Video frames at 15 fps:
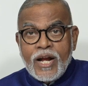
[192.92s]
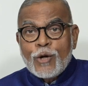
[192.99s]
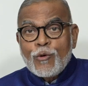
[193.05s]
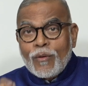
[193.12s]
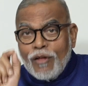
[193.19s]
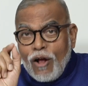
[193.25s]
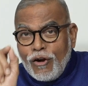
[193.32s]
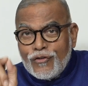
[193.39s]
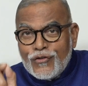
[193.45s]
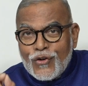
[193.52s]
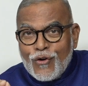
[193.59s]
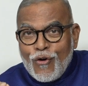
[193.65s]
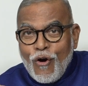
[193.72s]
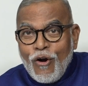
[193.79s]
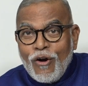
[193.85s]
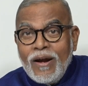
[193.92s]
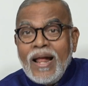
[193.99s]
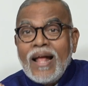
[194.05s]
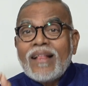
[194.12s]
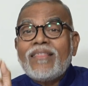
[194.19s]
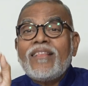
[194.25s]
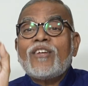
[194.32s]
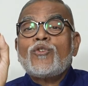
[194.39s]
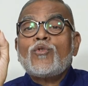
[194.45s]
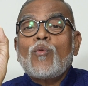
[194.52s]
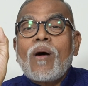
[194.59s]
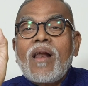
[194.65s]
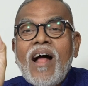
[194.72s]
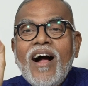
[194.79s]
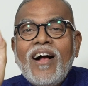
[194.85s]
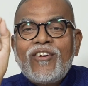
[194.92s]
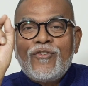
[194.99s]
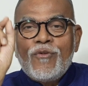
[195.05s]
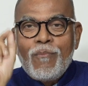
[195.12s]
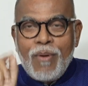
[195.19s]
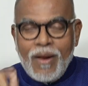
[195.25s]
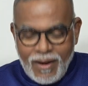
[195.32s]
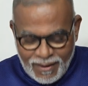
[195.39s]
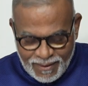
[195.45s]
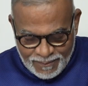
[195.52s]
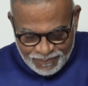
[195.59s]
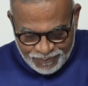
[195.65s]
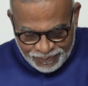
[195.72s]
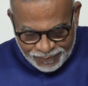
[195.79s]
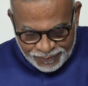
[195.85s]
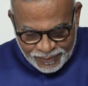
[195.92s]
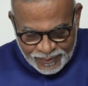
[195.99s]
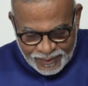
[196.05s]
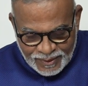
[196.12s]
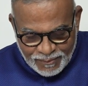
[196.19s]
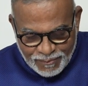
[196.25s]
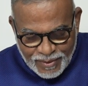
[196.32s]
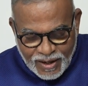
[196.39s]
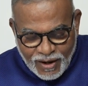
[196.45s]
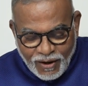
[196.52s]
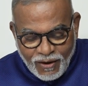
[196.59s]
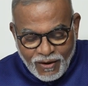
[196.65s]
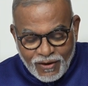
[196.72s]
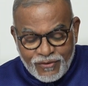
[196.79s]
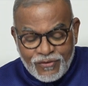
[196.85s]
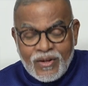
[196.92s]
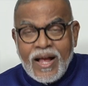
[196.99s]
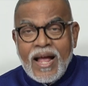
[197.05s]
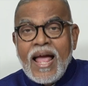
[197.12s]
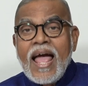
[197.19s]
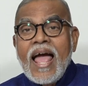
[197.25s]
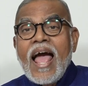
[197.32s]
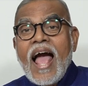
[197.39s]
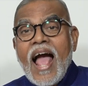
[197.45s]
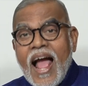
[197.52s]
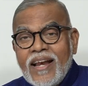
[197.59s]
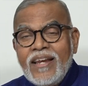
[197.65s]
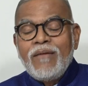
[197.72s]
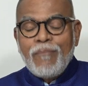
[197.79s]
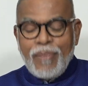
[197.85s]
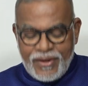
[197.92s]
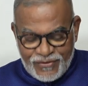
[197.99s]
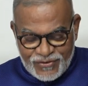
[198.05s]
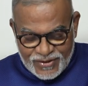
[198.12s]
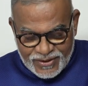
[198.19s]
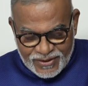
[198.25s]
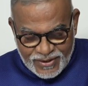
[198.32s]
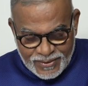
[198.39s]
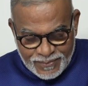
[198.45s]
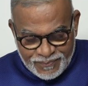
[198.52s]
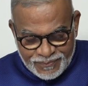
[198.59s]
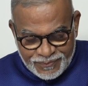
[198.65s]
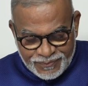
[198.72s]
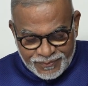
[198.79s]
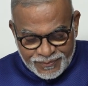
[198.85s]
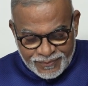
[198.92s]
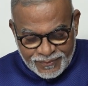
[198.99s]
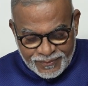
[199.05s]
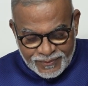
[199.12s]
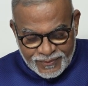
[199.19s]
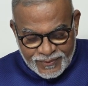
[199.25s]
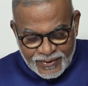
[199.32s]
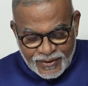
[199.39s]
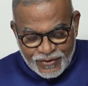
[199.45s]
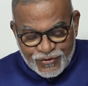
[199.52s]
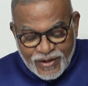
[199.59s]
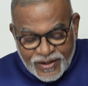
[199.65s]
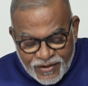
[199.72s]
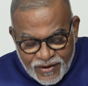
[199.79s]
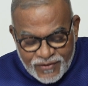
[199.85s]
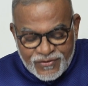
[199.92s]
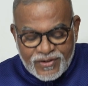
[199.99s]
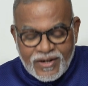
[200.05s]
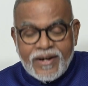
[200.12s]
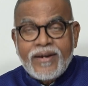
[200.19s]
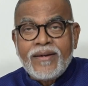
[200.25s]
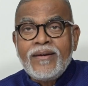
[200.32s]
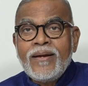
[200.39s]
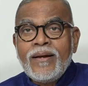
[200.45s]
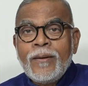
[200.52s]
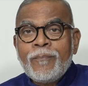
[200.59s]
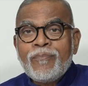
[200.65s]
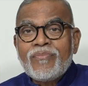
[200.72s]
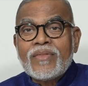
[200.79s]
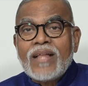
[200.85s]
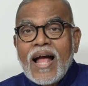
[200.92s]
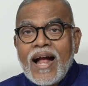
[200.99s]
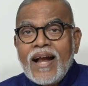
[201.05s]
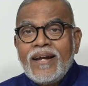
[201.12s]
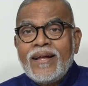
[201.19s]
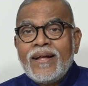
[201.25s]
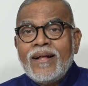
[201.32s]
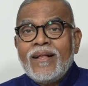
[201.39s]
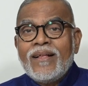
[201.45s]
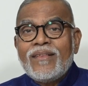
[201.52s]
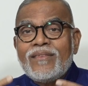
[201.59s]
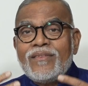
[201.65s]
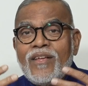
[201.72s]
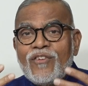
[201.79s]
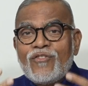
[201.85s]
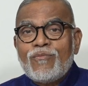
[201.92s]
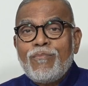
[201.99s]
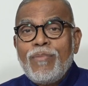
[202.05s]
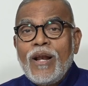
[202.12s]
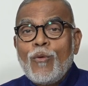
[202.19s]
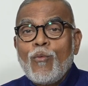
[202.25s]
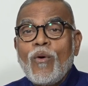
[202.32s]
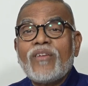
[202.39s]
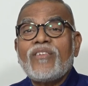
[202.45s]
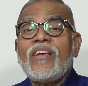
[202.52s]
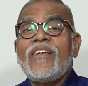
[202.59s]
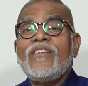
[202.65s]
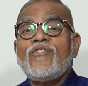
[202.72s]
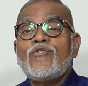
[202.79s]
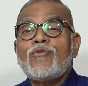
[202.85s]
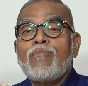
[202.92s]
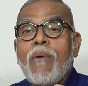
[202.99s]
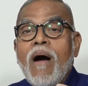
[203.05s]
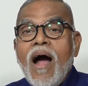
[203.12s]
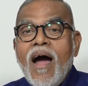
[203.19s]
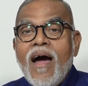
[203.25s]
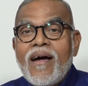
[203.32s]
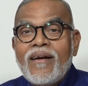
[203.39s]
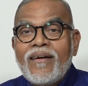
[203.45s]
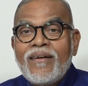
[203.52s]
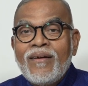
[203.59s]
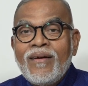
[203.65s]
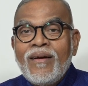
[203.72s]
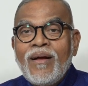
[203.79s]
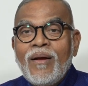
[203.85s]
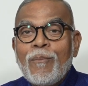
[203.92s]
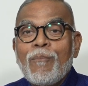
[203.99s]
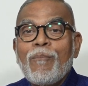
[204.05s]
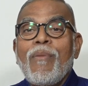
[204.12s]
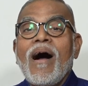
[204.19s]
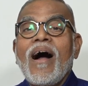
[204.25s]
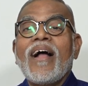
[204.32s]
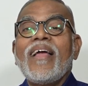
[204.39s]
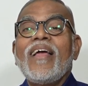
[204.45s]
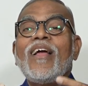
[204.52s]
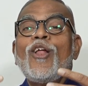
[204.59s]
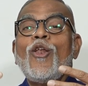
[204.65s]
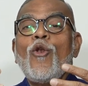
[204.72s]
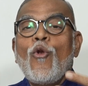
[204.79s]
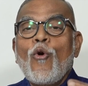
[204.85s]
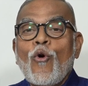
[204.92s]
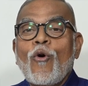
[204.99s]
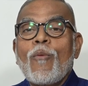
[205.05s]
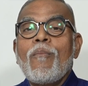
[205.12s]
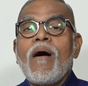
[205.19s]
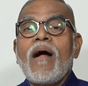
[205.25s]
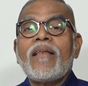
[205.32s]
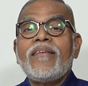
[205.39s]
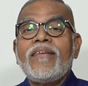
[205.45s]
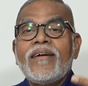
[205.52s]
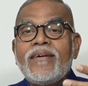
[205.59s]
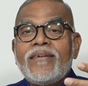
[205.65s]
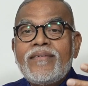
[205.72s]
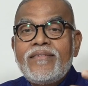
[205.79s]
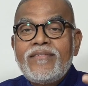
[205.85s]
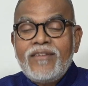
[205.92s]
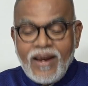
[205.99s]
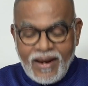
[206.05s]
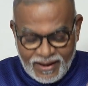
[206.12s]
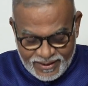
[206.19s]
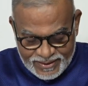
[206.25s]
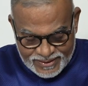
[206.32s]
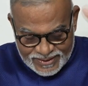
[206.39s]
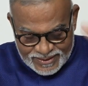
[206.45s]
It was also called the Swaraj Bill because Annie Besant suggested that this bill was inspired by Lokmanya Tilak.